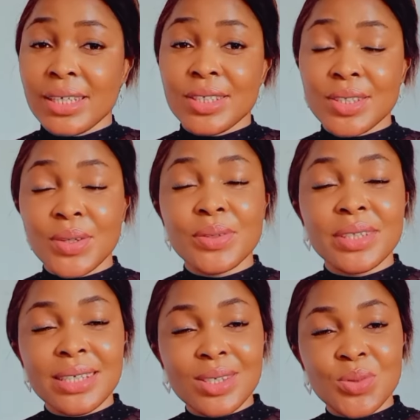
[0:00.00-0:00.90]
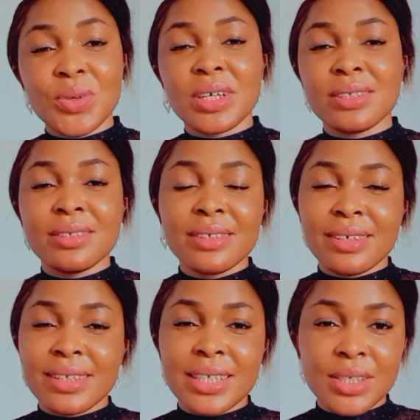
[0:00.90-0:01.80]
So this one
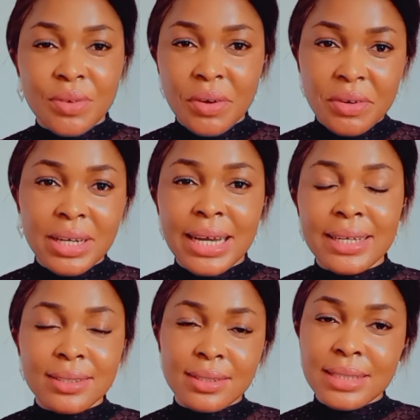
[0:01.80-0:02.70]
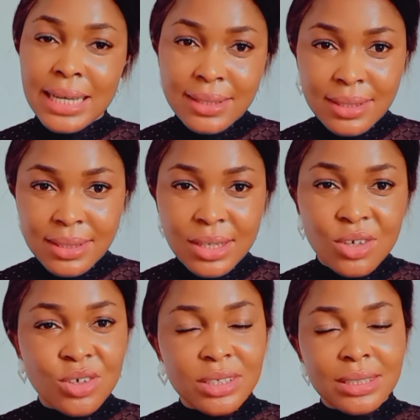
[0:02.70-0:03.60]
is very nice. That's the
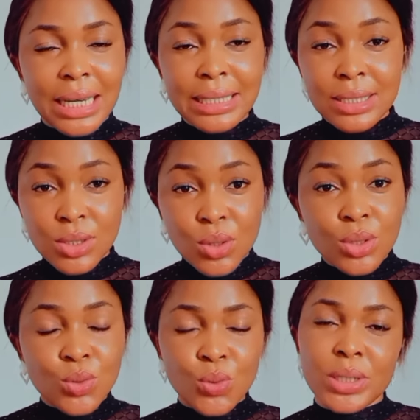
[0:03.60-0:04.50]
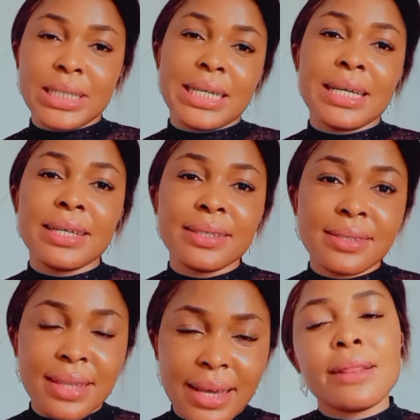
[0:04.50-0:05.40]
second. And the third one
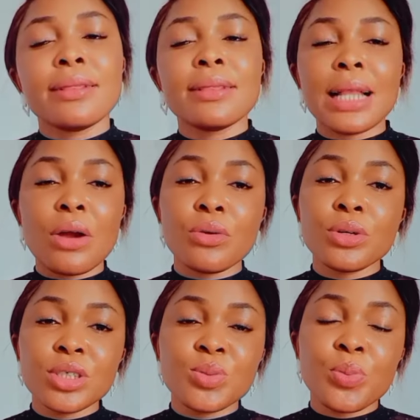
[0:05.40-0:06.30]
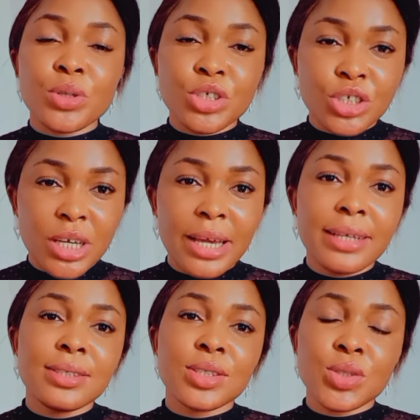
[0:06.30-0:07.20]
is the La
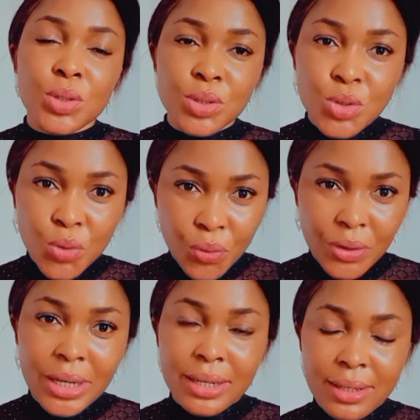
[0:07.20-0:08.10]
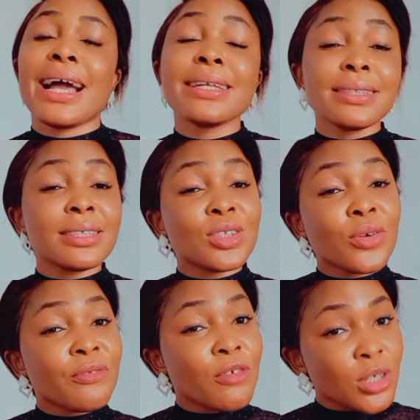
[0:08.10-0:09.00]
Roche-Posay sunscreen, and
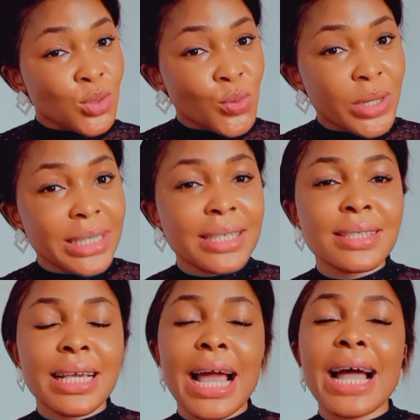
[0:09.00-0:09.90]
the fourth one is the